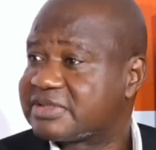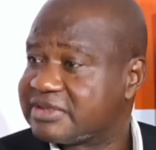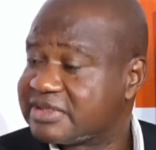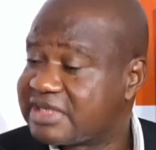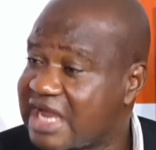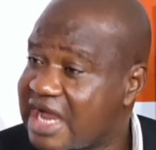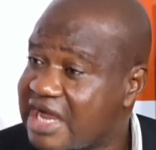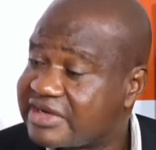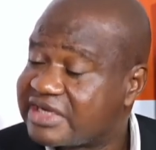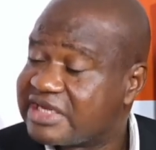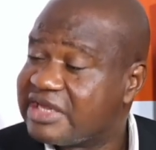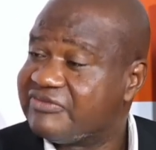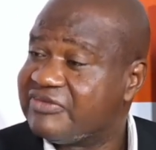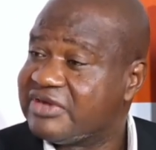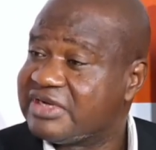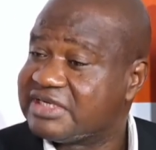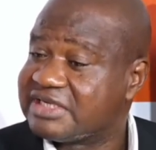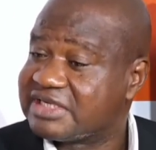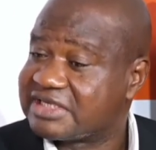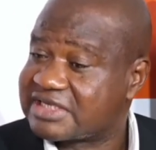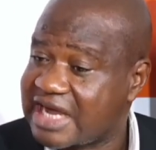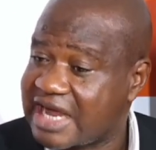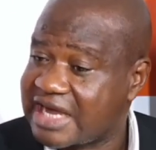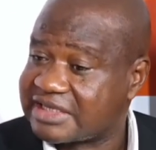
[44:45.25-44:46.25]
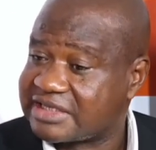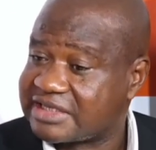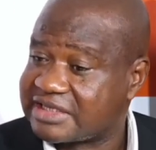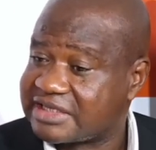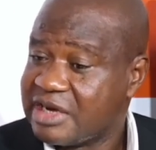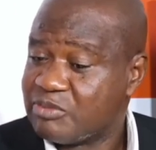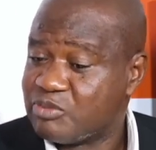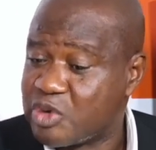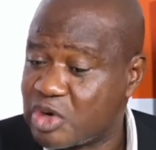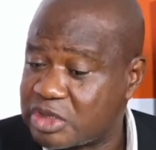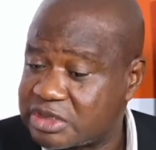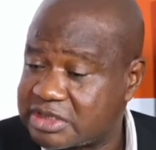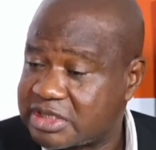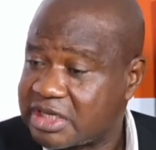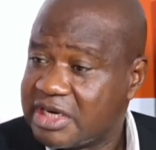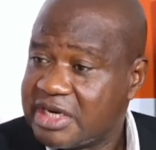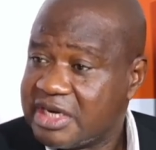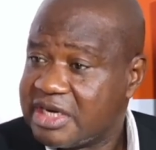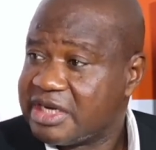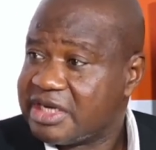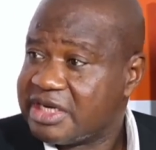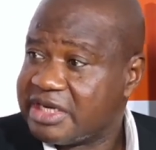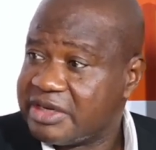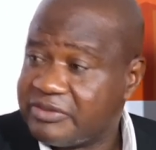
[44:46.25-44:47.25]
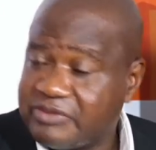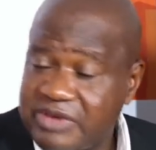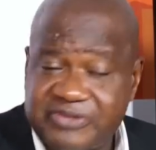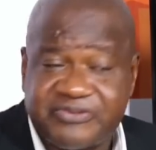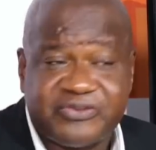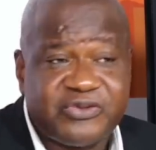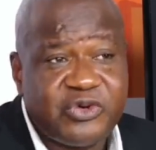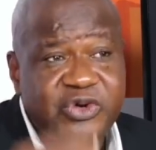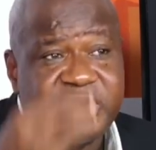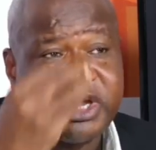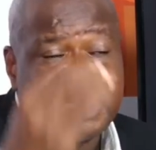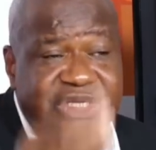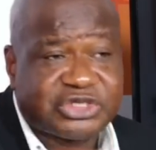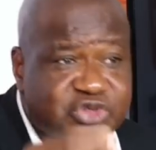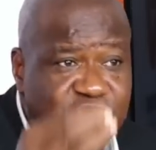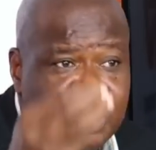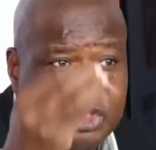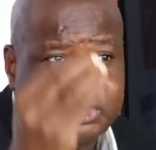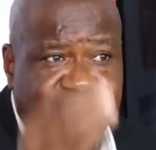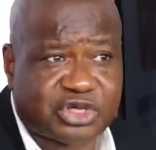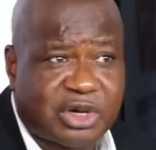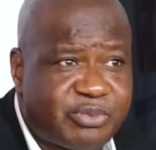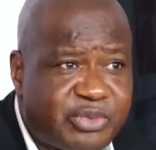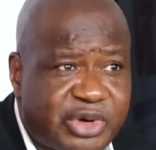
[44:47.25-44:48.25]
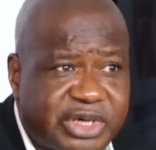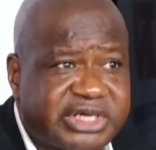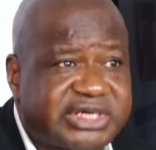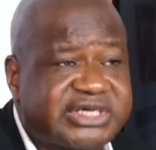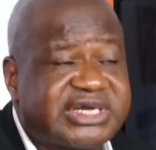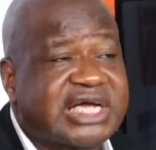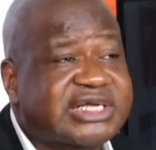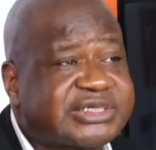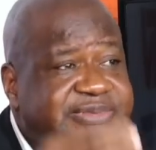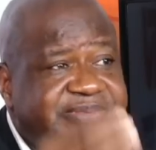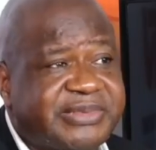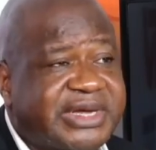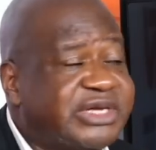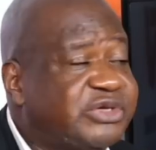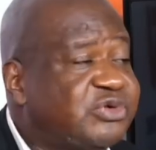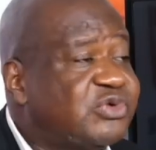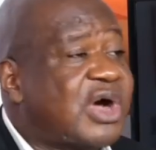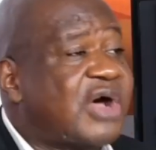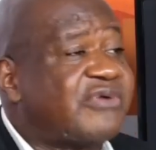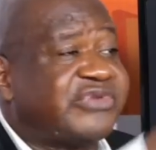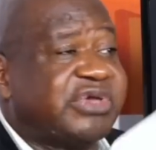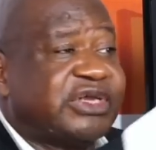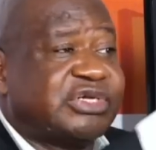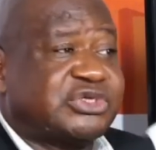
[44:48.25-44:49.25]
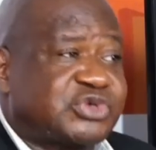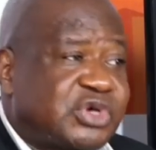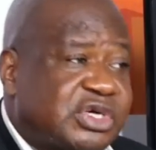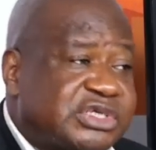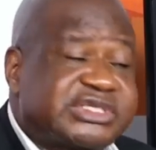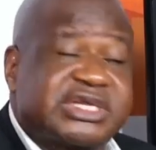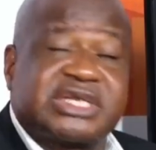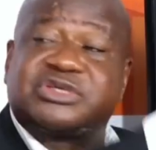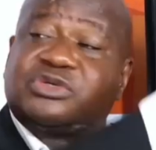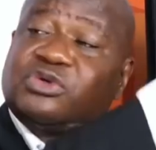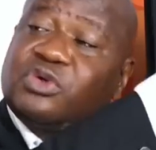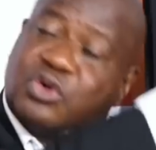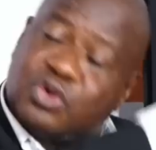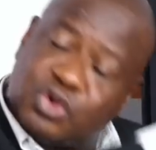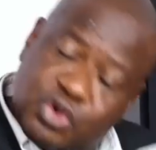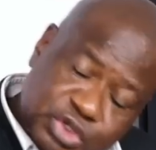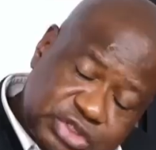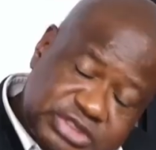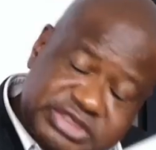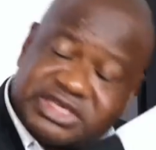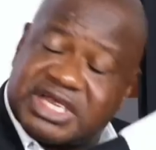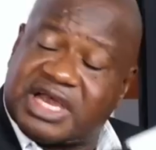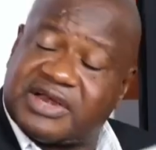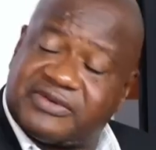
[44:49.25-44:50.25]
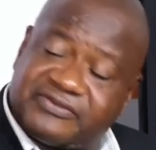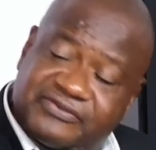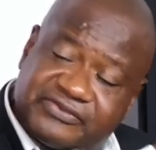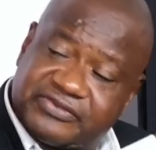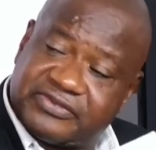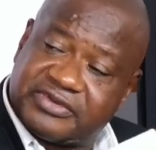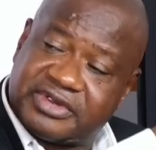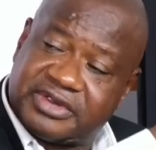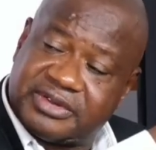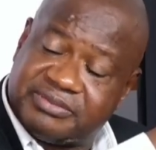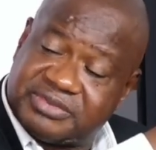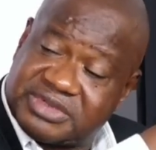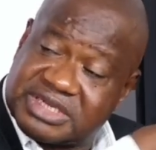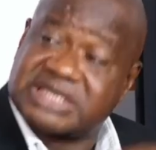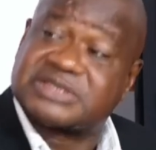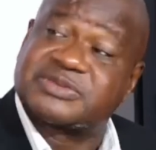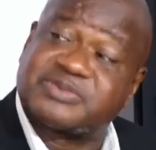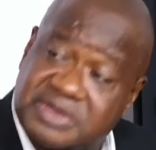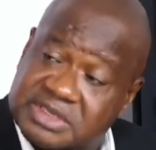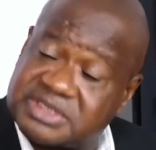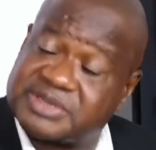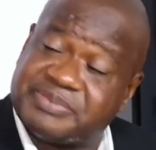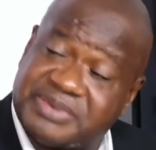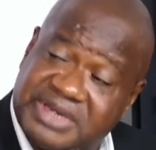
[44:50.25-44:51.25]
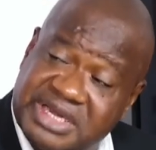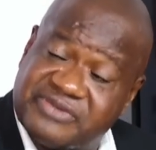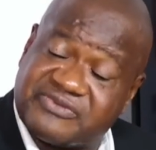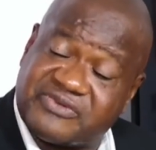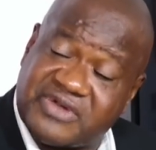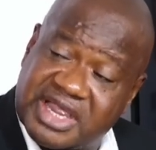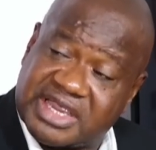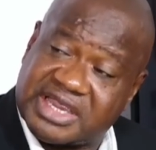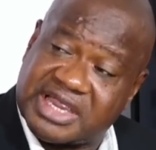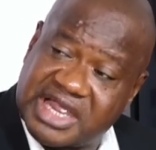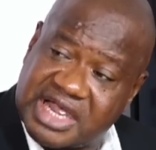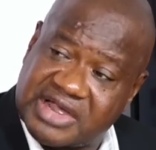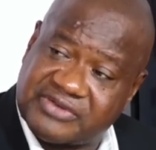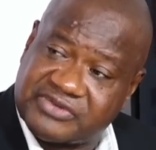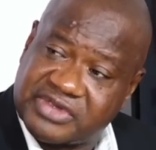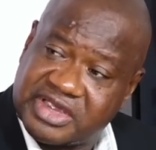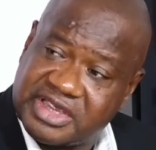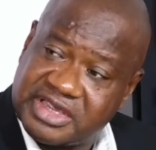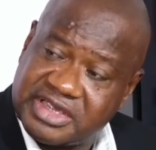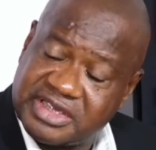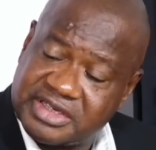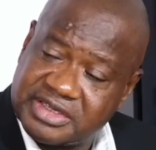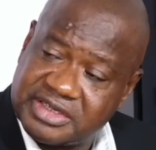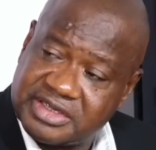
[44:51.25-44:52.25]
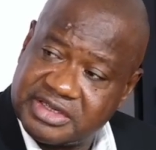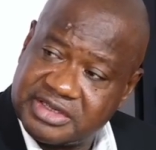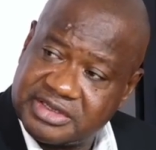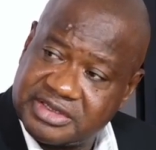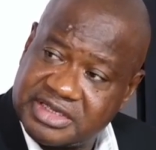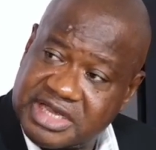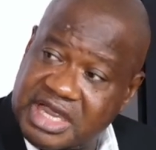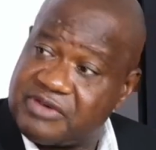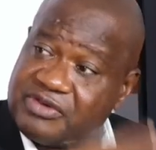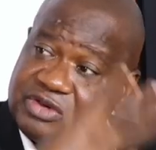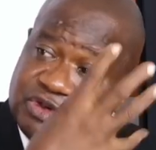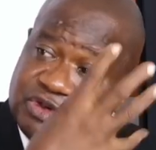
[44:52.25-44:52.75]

They are given the right. But if you insult somebody, that means you have insulted your own self. That's what the belief I have. I